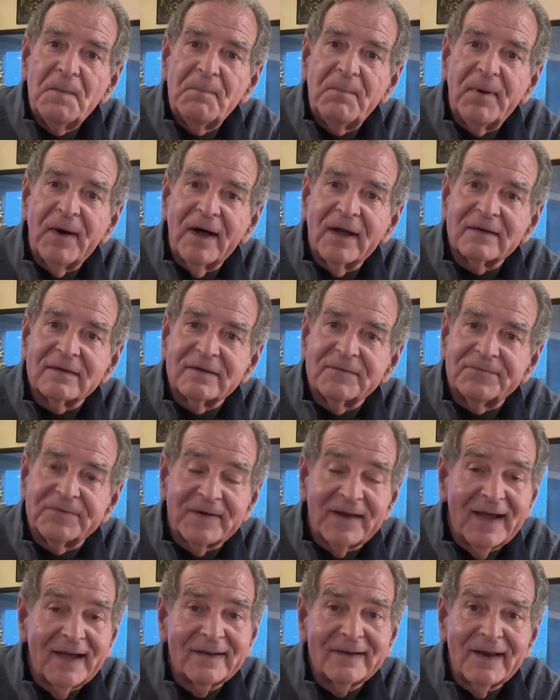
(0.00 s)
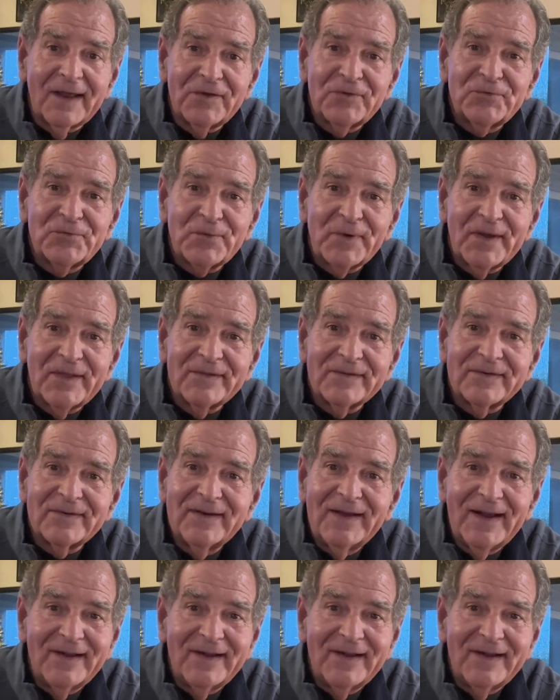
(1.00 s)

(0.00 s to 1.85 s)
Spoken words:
But if you got nice weather